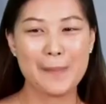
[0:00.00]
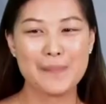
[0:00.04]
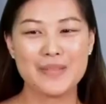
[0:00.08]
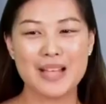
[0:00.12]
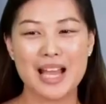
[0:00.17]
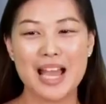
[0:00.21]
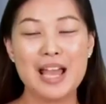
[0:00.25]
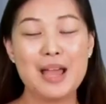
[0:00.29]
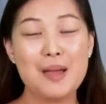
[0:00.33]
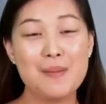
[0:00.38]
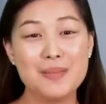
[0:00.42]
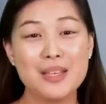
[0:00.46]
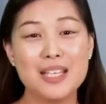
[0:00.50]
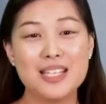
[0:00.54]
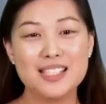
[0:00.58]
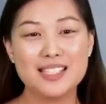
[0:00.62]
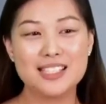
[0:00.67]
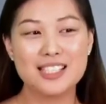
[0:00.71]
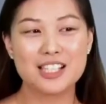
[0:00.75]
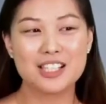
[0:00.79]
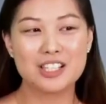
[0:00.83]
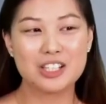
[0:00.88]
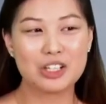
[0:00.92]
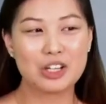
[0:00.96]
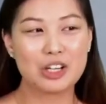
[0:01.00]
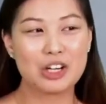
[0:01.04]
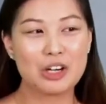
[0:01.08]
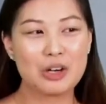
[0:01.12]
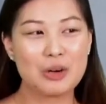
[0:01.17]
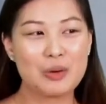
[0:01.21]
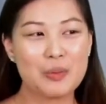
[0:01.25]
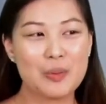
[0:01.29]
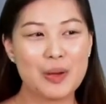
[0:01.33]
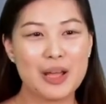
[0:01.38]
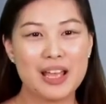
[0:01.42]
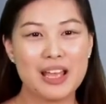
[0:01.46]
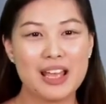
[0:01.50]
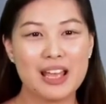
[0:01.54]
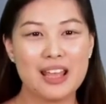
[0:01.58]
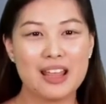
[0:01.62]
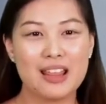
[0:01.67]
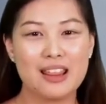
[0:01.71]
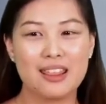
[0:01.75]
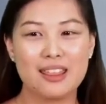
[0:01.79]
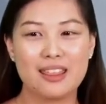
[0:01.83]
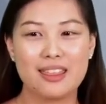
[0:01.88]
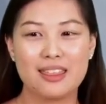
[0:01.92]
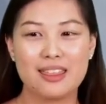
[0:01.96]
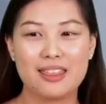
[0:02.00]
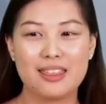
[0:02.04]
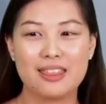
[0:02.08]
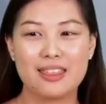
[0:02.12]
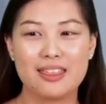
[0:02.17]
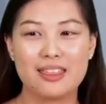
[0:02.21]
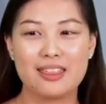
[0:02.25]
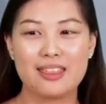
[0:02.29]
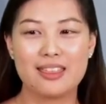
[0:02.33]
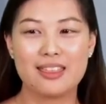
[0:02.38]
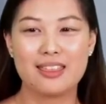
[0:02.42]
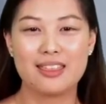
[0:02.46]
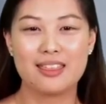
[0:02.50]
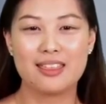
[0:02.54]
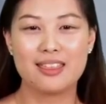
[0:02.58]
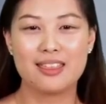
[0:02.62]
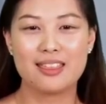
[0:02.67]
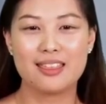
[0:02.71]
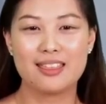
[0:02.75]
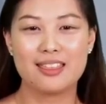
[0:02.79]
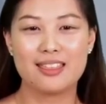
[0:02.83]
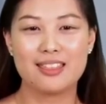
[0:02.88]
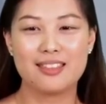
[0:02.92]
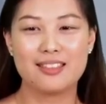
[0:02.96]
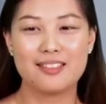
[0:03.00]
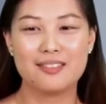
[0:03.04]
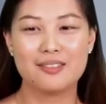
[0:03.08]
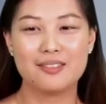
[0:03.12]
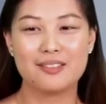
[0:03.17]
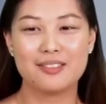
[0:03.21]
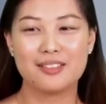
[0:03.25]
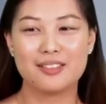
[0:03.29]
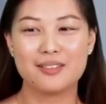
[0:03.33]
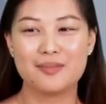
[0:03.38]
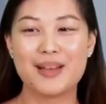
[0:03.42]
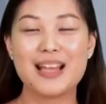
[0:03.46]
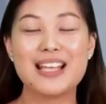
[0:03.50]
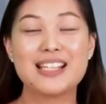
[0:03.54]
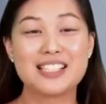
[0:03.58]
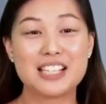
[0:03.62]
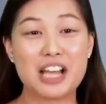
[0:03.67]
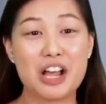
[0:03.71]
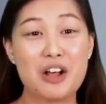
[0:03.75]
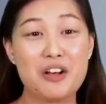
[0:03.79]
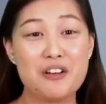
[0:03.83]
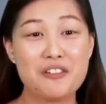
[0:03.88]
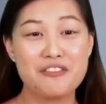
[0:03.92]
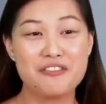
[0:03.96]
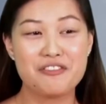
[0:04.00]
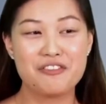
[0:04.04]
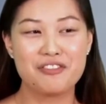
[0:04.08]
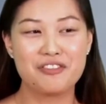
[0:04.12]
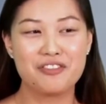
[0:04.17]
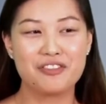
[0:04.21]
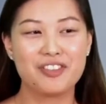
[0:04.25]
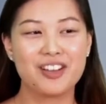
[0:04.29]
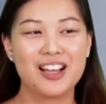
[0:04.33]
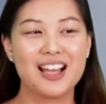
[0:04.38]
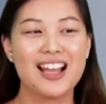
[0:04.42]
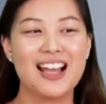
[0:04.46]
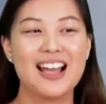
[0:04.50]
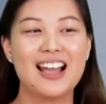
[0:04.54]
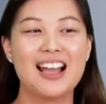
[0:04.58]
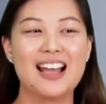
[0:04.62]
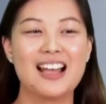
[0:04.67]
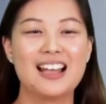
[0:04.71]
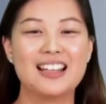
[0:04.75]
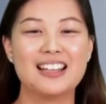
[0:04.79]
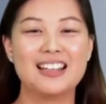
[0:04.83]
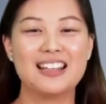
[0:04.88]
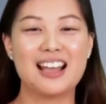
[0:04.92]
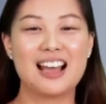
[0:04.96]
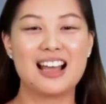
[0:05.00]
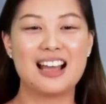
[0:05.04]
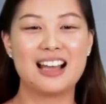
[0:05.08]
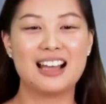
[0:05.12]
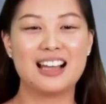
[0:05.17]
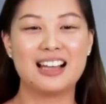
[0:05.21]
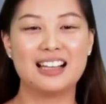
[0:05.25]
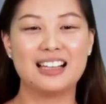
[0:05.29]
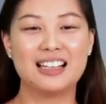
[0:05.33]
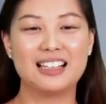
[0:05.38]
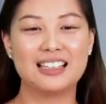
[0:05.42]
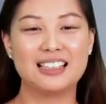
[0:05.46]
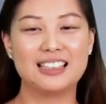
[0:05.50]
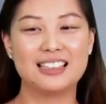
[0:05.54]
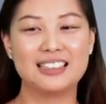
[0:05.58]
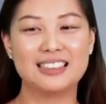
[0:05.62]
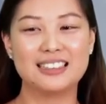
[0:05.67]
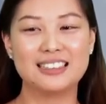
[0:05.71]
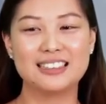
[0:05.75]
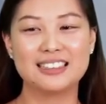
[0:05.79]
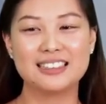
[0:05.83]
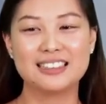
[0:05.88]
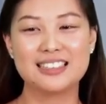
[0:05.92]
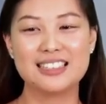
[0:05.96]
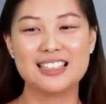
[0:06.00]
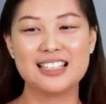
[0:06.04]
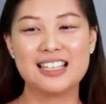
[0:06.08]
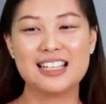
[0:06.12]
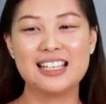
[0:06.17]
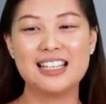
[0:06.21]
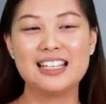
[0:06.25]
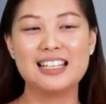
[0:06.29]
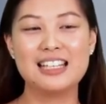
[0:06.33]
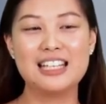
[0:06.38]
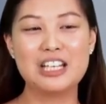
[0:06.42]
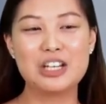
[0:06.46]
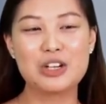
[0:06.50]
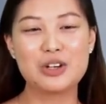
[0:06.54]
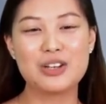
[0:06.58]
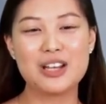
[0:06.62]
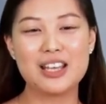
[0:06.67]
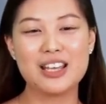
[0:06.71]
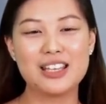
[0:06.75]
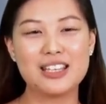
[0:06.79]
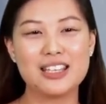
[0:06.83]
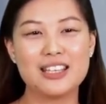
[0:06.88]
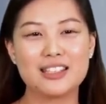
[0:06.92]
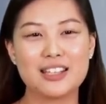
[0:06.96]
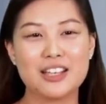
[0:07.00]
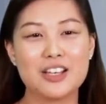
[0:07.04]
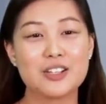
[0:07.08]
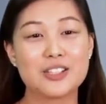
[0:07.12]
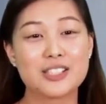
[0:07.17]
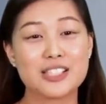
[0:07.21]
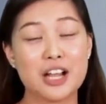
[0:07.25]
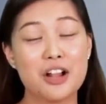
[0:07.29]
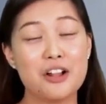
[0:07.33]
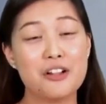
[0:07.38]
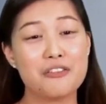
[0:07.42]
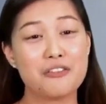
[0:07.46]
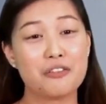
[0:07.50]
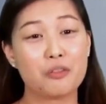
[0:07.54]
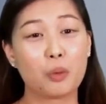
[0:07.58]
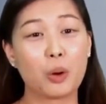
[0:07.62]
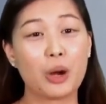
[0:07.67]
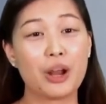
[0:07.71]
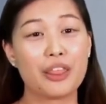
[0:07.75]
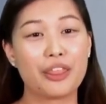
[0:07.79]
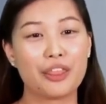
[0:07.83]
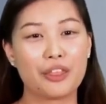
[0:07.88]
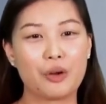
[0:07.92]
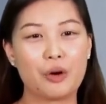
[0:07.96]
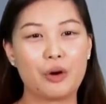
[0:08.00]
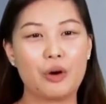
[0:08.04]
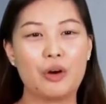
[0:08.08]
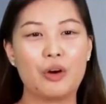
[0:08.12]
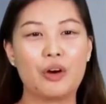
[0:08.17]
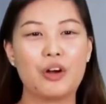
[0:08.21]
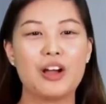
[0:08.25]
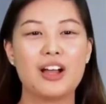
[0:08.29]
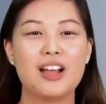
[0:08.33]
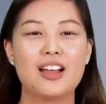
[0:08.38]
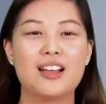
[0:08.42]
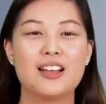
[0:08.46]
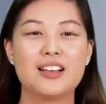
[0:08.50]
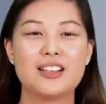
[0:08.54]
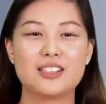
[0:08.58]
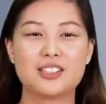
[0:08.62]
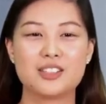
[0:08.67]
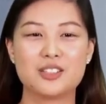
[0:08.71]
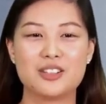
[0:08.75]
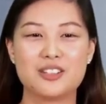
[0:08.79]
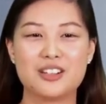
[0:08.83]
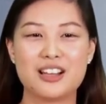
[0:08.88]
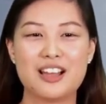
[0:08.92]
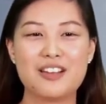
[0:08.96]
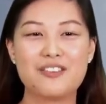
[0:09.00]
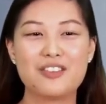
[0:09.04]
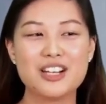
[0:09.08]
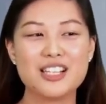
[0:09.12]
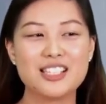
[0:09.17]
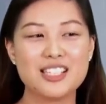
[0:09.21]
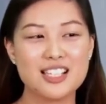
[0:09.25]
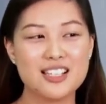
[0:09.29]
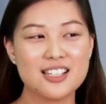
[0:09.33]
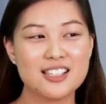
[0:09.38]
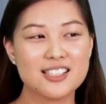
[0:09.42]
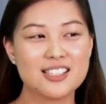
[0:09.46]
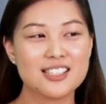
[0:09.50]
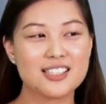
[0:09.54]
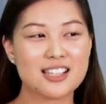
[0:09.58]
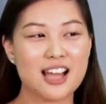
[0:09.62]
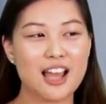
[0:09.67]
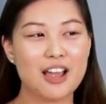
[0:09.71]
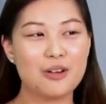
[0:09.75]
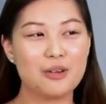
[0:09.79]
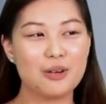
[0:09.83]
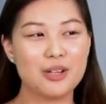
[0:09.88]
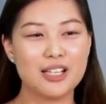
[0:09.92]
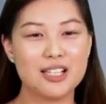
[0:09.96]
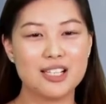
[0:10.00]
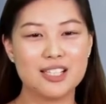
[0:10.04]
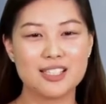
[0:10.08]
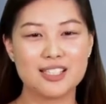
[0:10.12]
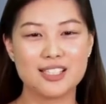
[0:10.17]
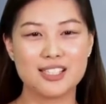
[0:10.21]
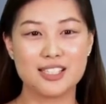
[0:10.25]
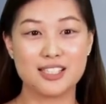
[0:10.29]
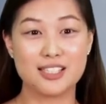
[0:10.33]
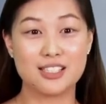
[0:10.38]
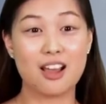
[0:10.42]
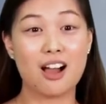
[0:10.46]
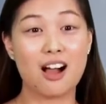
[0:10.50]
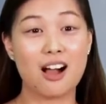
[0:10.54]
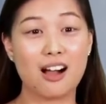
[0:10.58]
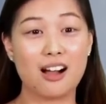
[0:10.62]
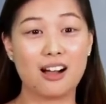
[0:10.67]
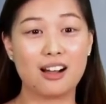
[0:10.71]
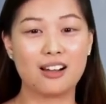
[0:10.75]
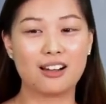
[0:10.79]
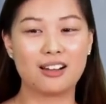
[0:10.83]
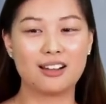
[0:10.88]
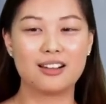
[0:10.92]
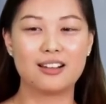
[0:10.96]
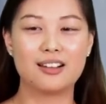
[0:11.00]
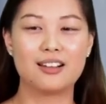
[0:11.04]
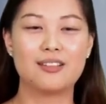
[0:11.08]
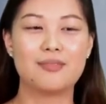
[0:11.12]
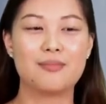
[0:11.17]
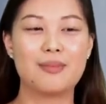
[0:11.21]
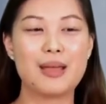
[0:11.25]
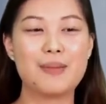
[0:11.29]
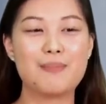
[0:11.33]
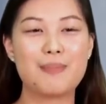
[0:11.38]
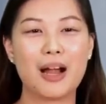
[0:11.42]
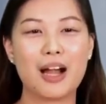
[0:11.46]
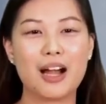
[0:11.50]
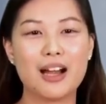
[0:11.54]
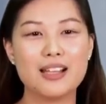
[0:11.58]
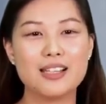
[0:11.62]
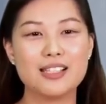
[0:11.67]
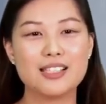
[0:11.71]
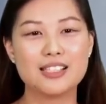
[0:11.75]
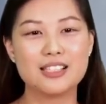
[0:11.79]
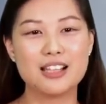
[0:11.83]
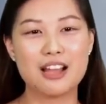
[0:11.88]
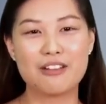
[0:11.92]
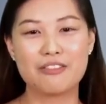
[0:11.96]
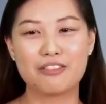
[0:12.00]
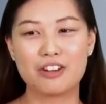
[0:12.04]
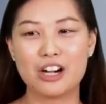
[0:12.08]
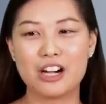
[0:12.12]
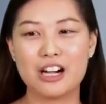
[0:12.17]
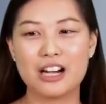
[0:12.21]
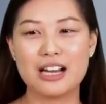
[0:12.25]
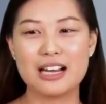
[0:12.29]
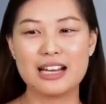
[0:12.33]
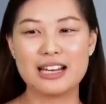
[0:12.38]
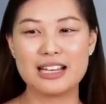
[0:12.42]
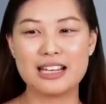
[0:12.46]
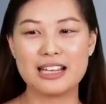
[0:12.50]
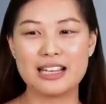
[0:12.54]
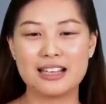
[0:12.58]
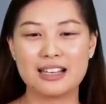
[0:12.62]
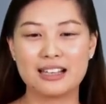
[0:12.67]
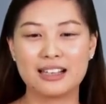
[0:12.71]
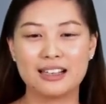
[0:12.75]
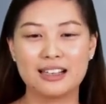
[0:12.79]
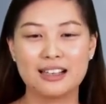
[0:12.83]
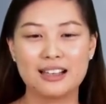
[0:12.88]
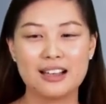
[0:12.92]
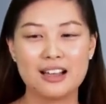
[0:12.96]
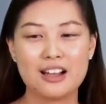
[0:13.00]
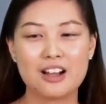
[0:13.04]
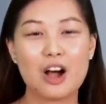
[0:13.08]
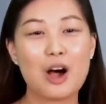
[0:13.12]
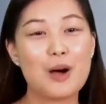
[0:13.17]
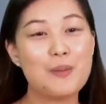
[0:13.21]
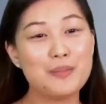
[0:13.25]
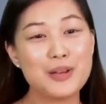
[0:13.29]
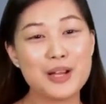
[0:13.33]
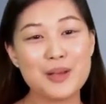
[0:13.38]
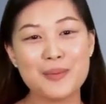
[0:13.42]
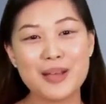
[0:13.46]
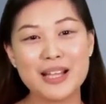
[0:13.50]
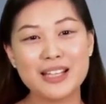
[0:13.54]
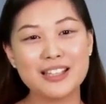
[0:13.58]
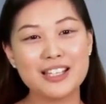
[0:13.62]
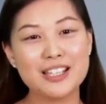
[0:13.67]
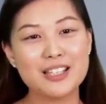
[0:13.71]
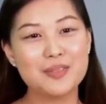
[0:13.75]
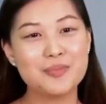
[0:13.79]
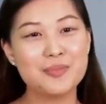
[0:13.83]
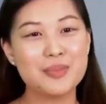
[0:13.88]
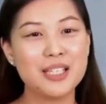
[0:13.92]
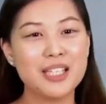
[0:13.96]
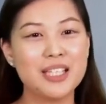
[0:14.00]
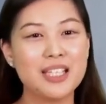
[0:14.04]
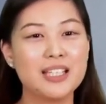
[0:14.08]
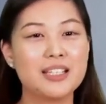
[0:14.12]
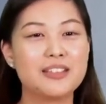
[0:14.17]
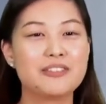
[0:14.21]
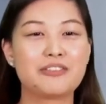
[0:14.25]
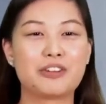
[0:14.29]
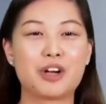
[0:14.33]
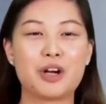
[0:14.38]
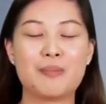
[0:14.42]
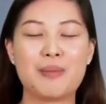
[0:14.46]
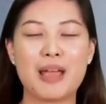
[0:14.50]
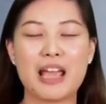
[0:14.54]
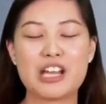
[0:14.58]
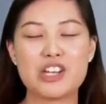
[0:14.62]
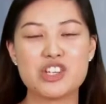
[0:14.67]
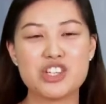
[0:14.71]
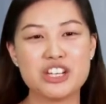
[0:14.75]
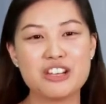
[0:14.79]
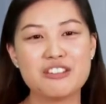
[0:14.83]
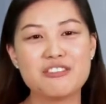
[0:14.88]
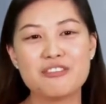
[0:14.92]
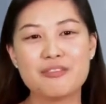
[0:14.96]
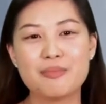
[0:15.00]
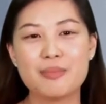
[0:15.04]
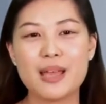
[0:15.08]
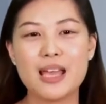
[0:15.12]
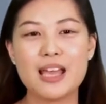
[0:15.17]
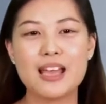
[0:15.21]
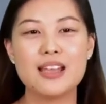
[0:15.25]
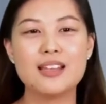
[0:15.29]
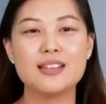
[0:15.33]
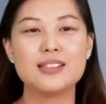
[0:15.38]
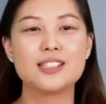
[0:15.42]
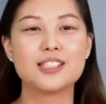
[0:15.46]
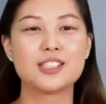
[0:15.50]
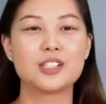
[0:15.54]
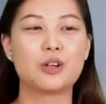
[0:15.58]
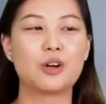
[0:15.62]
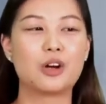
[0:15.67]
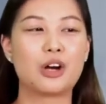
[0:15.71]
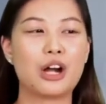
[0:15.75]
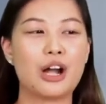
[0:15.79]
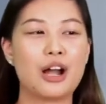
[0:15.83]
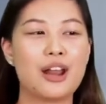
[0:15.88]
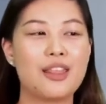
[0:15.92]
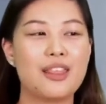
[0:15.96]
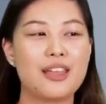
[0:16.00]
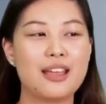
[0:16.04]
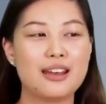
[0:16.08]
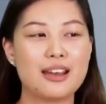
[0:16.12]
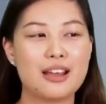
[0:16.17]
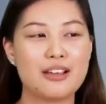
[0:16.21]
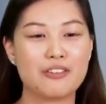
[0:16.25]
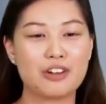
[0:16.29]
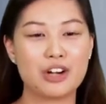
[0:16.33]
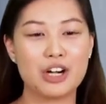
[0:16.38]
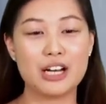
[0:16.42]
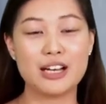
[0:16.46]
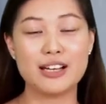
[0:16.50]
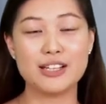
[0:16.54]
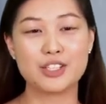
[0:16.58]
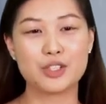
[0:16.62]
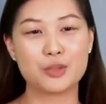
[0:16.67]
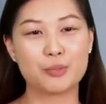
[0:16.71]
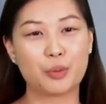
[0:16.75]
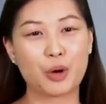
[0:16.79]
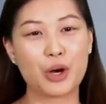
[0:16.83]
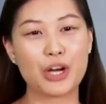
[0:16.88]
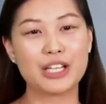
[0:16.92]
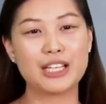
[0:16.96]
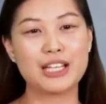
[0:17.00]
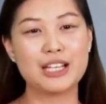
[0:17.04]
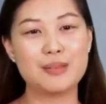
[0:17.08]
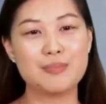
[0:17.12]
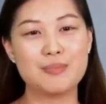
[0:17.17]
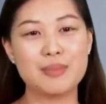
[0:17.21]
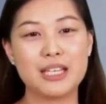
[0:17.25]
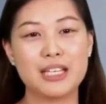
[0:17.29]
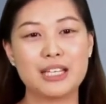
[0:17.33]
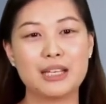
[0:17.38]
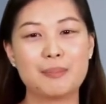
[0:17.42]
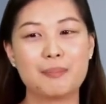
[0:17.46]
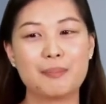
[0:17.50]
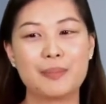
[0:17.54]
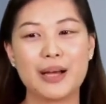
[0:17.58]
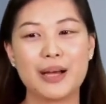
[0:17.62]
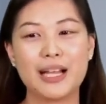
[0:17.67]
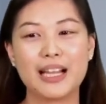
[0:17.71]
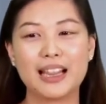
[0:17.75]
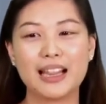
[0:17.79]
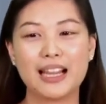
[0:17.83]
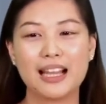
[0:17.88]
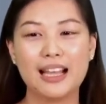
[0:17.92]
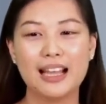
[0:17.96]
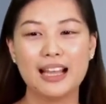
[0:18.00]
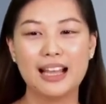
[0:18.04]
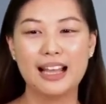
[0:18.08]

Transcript: I am insecure with myself na hindi ko nakikita yung self-worth ko. So, ever since I was young, my parents never really complimented me for my achievements, or they never really supported me, but